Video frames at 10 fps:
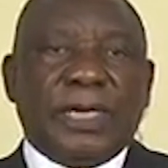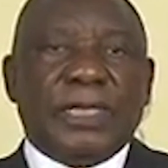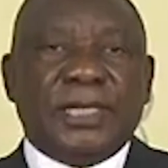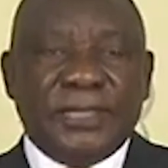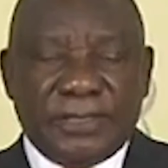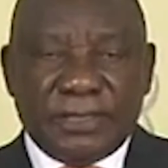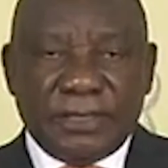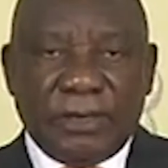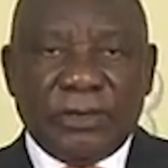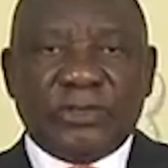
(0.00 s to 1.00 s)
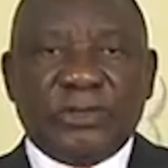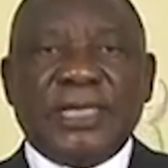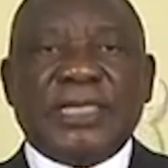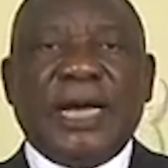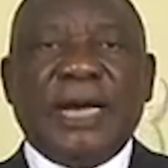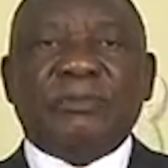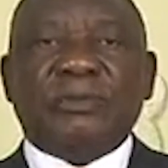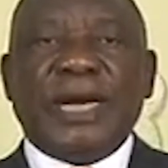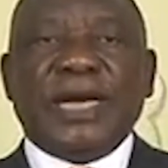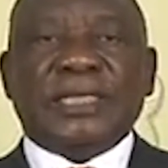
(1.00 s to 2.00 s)
It is also a time
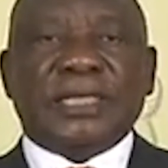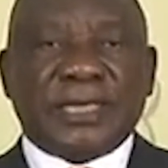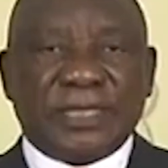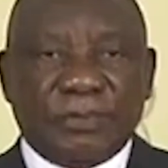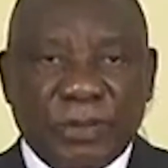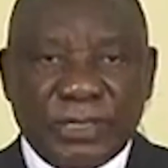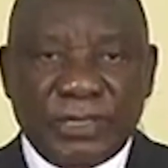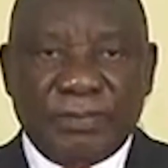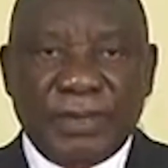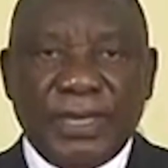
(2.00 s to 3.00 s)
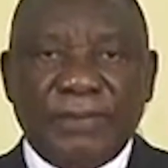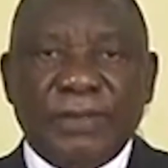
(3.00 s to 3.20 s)
to act responsibly.